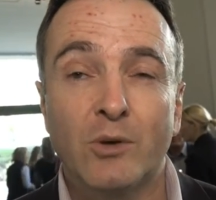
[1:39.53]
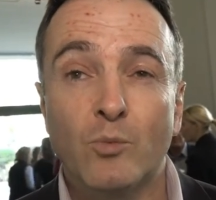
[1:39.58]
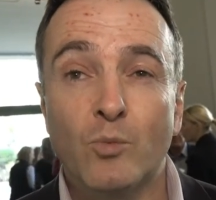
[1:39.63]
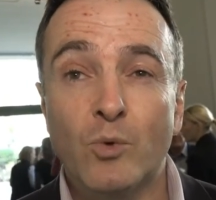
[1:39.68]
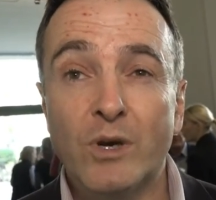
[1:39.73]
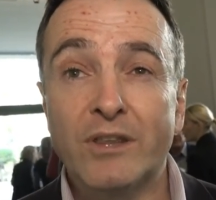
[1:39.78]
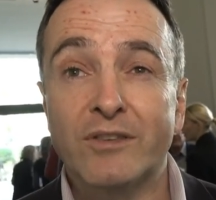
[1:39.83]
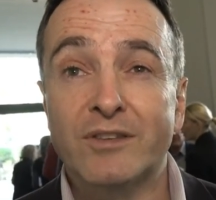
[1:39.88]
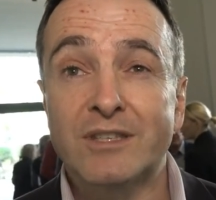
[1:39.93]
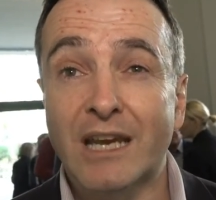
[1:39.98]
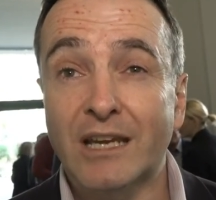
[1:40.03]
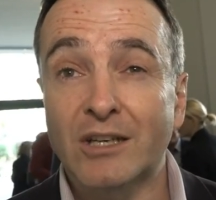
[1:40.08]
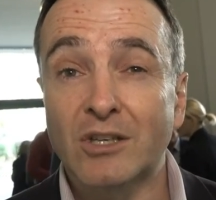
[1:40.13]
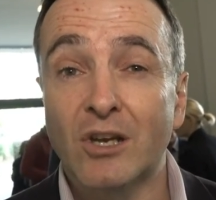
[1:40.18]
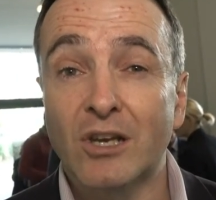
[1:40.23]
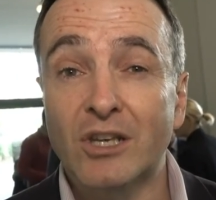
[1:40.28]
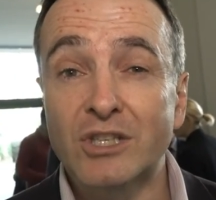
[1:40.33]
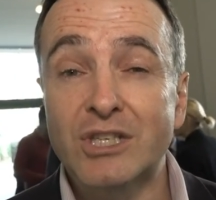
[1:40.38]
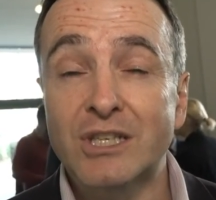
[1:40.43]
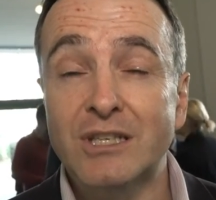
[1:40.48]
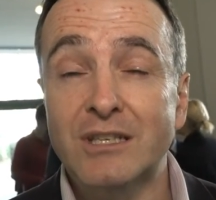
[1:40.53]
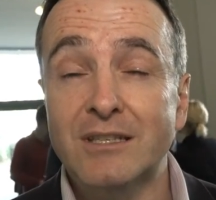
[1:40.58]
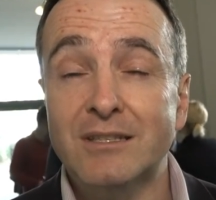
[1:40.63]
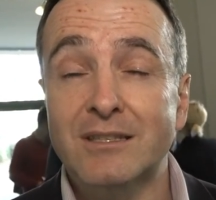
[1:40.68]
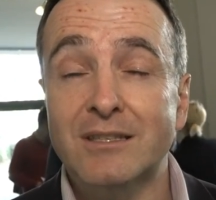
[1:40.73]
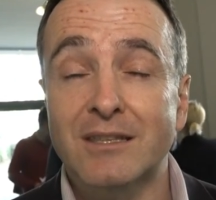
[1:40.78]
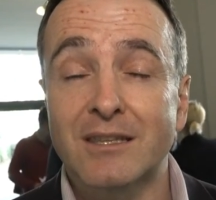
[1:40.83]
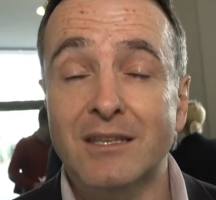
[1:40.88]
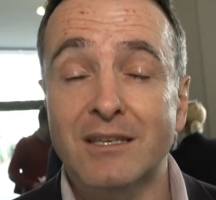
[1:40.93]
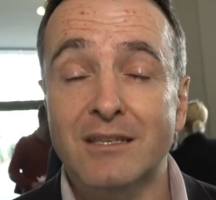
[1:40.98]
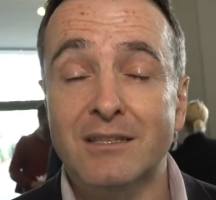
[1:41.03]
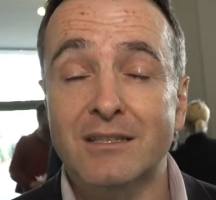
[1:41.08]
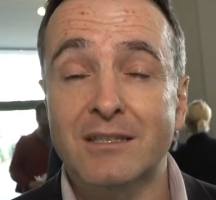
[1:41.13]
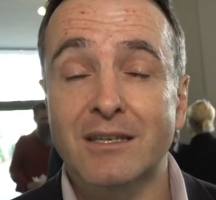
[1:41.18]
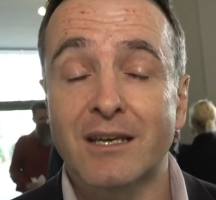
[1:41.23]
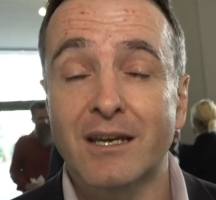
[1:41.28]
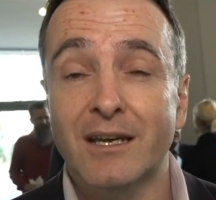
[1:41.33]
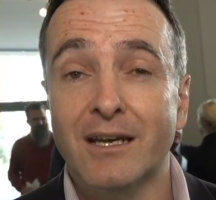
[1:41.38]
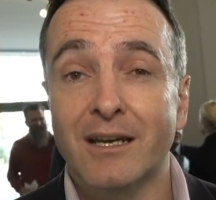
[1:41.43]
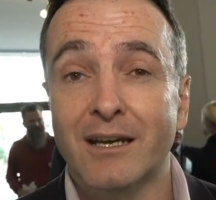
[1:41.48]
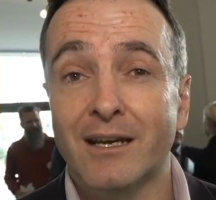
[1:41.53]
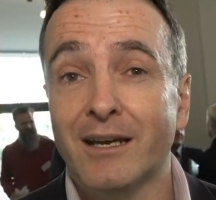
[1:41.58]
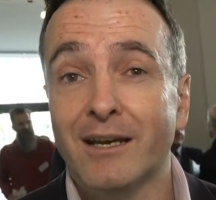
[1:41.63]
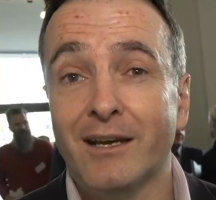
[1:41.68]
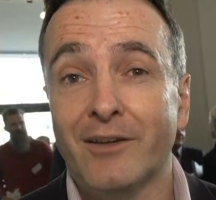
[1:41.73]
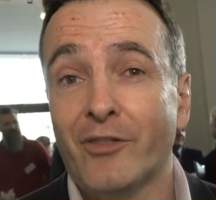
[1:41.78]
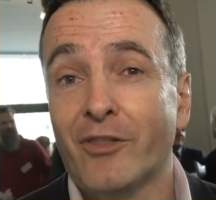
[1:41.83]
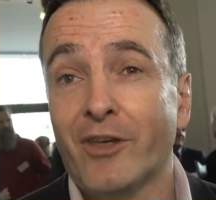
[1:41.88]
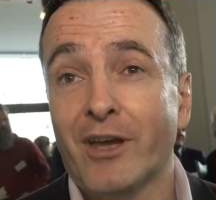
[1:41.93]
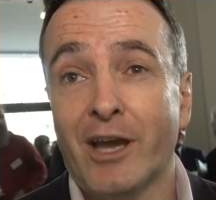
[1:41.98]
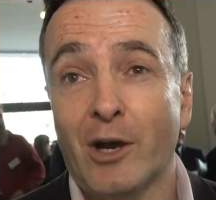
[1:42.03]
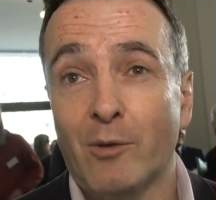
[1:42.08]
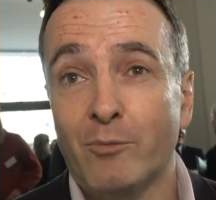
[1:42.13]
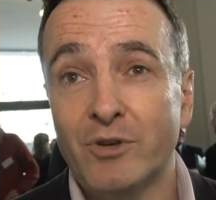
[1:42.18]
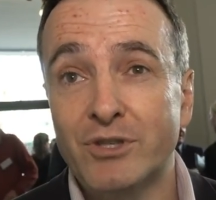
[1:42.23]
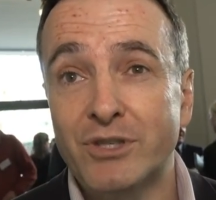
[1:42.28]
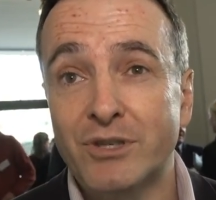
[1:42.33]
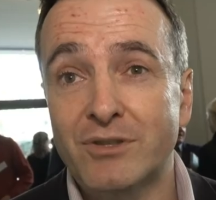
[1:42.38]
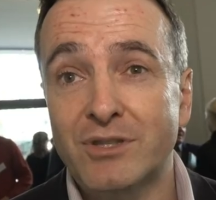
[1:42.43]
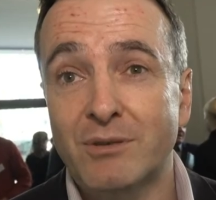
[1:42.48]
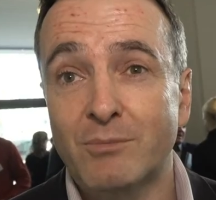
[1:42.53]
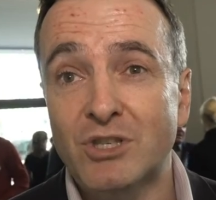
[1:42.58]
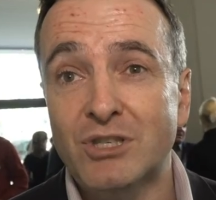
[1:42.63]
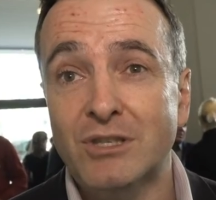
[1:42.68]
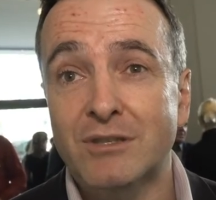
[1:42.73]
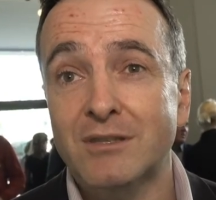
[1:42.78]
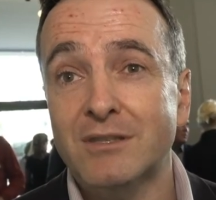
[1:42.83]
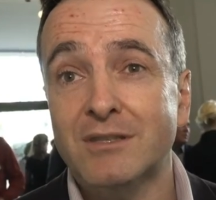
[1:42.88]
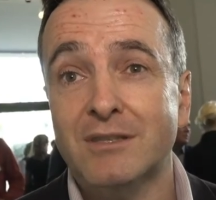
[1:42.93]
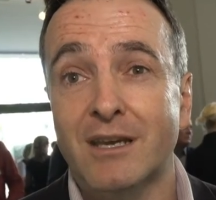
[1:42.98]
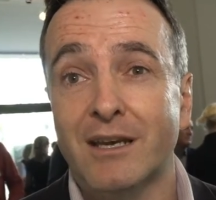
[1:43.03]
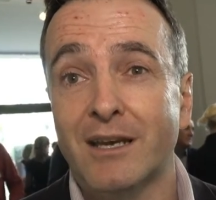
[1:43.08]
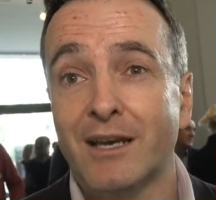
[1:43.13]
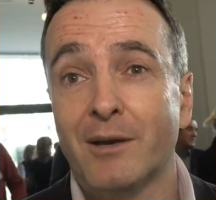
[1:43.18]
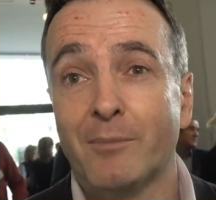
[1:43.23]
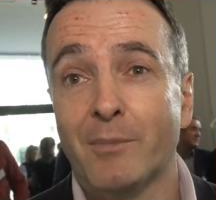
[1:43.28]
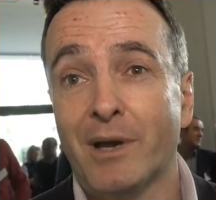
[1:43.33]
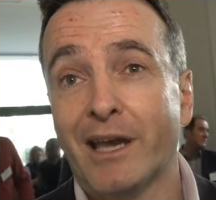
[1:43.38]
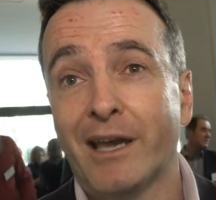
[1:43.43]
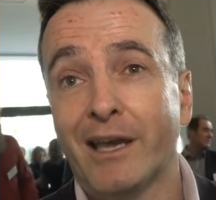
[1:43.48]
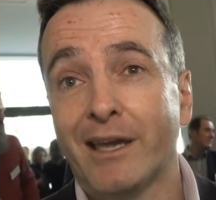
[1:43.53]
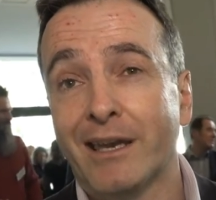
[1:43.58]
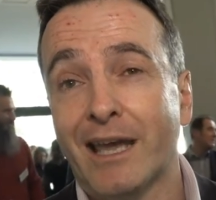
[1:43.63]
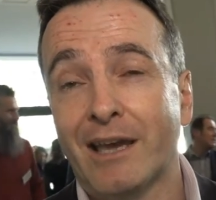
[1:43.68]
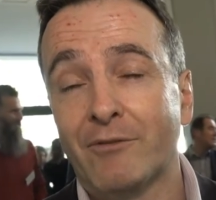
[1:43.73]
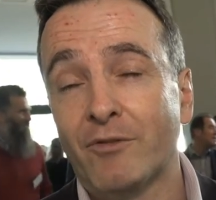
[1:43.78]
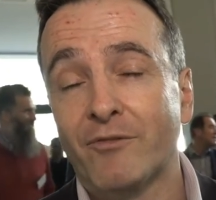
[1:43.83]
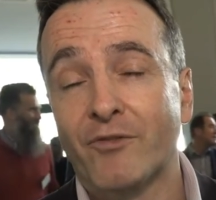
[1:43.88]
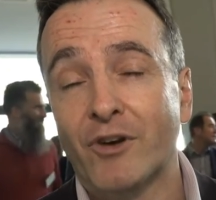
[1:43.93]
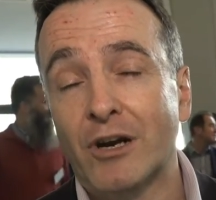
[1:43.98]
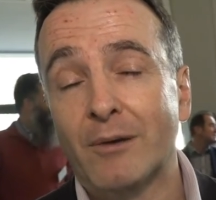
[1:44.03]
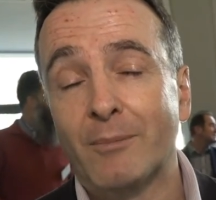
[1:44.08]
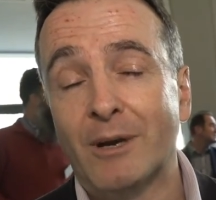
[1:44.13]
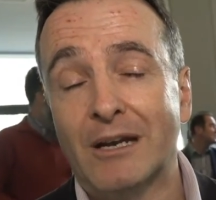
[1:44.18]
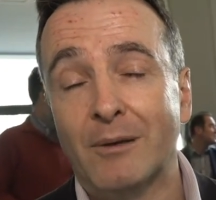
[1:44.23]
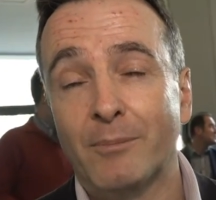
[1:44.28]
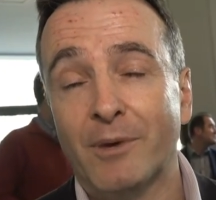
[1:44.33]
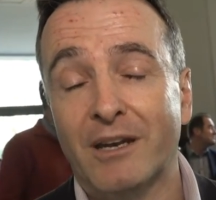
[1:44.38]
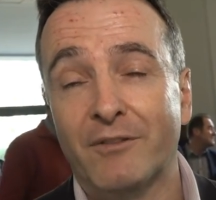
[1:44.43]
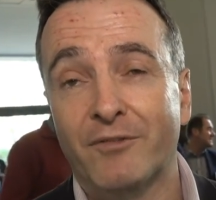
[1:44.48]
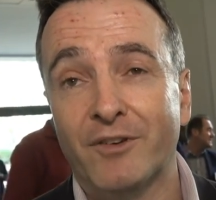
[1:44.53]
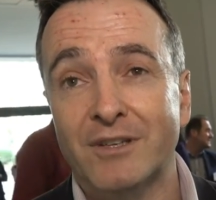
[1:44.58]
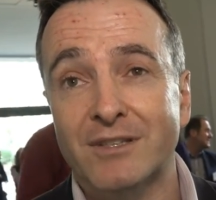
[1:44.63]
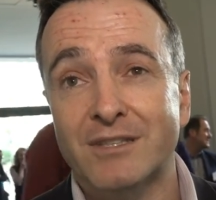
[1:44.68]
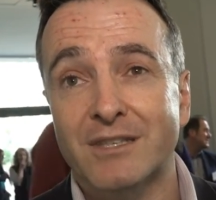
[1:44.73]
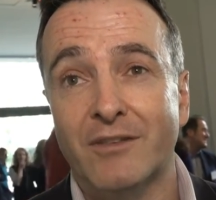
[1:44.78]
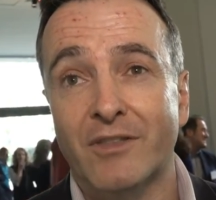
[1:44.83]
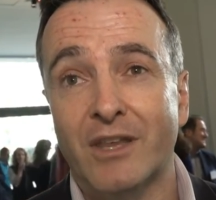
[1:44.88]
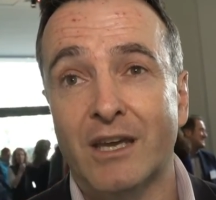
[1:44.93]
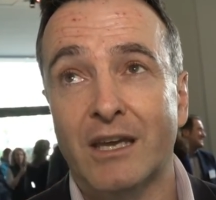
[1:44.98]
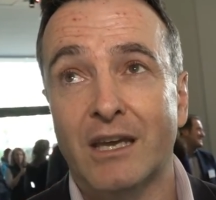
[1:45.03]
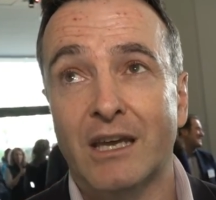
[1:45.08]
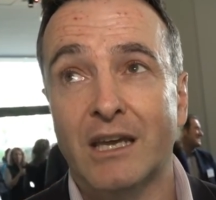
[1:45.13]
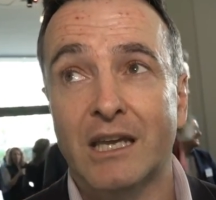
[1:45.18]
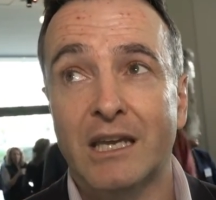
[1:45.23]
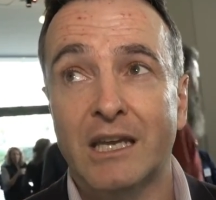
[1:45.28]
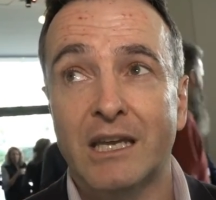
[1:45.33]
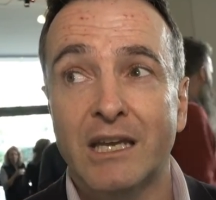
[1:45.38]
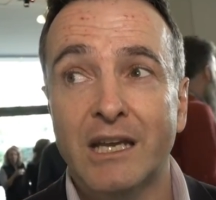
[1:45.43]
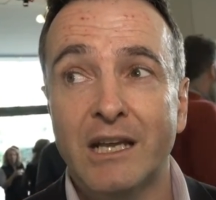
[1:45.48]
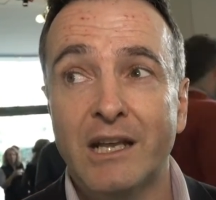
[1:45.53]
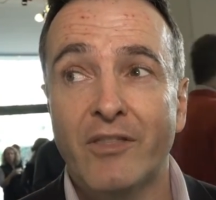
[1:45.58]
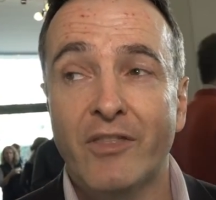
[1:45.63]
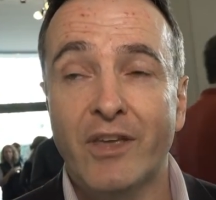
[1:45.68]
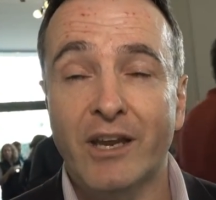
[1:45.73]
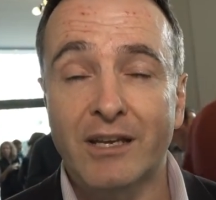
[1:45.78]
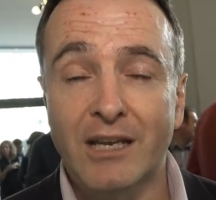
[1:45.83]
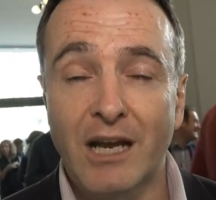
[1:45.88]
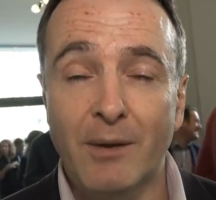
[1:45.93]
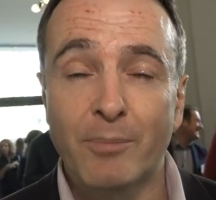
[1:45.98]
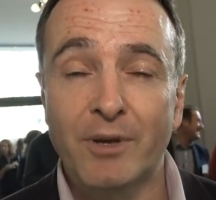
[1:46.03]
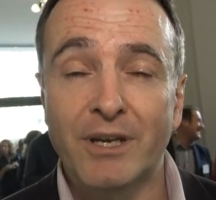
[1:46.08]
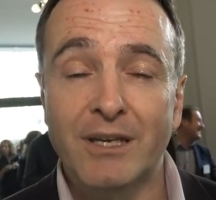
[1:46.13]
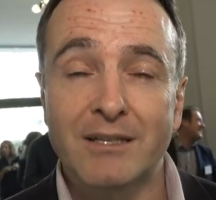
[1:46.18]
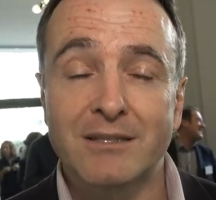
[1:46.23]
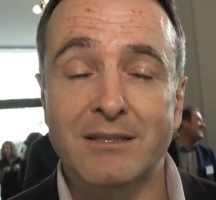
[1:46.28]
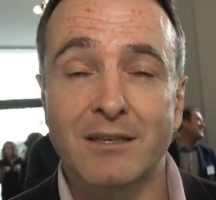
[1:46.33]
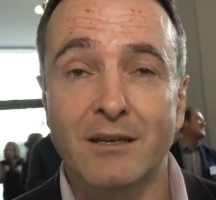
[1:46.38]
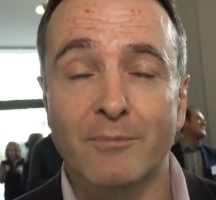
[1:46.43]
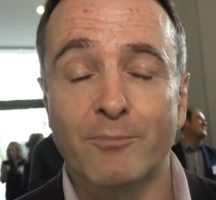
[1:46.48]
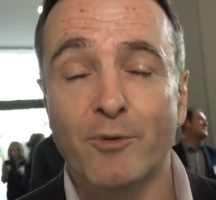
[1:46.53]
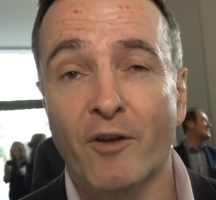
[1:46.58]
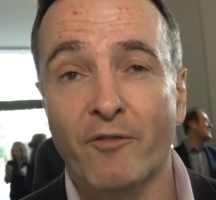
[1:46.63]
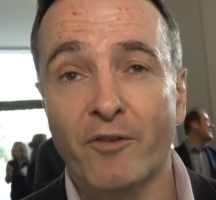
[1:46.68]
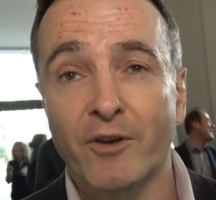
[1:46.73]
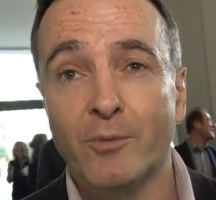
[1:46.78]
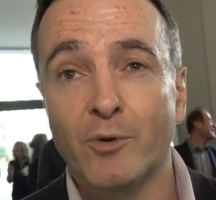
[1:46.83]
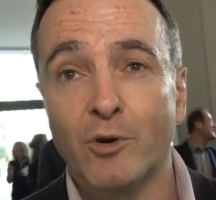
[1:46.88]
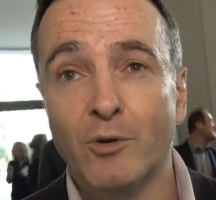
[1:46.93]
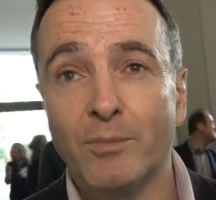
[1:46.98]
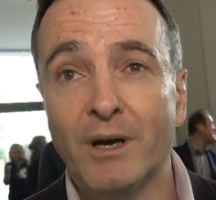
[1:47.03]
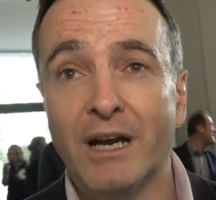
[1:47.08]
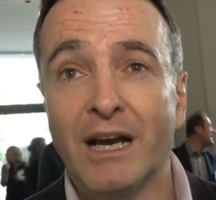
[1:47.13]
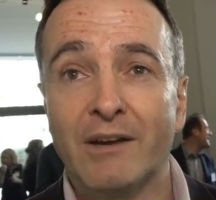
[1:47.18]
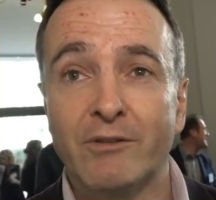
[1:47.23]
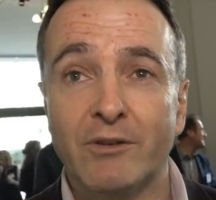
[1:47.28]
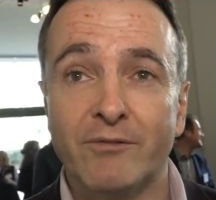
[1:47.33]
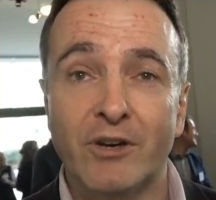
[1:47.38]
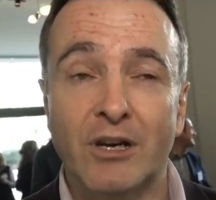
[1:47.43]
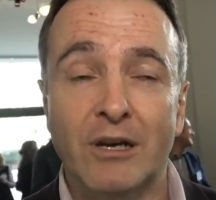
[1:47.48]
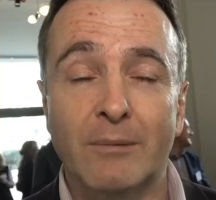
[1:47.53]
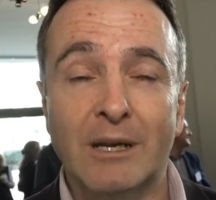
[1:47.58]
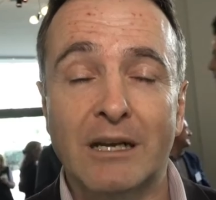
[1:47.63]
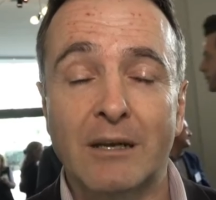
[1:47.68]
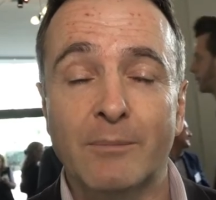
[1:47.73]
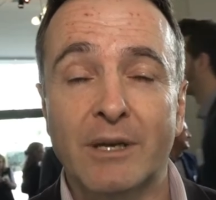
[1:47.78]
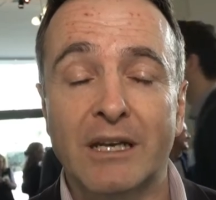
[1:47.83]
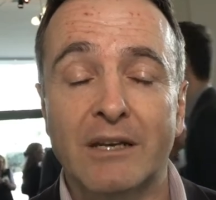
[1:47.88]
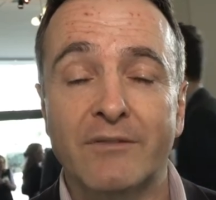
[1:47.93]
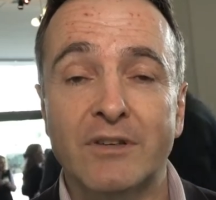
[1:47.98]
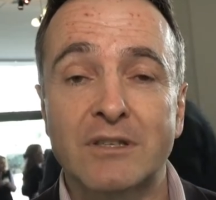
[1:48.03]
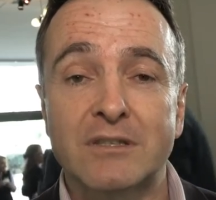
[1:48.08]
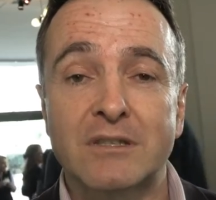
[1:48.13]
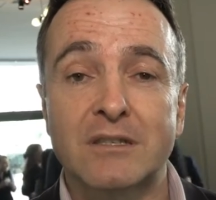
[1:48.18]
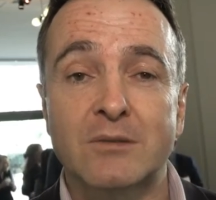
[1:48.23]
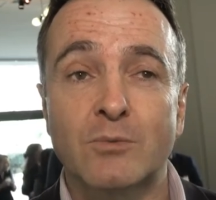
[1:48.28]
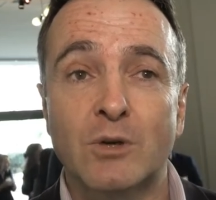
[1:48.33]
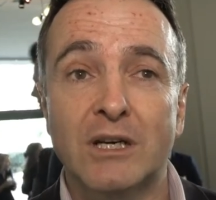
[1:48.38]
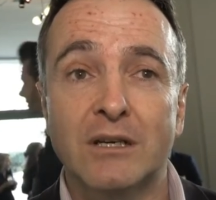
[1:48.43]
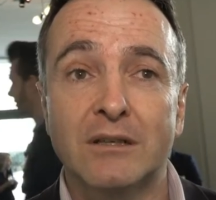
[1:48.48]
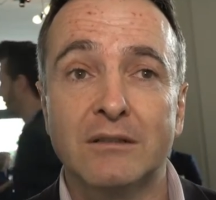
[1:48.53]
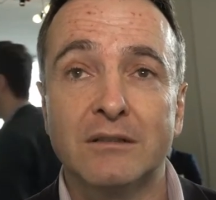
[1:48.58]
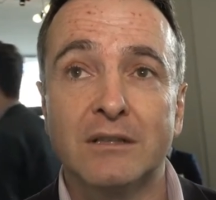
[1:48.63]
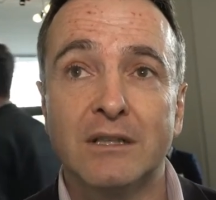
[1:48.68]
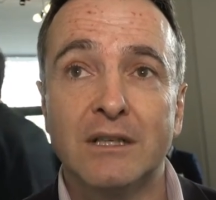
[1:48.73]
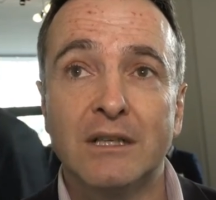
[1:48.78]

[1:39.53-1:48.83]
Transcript: with technologies that that help reduce emissions and have environmental benefits, and they're companies that are profitable but have environmental benefits as well.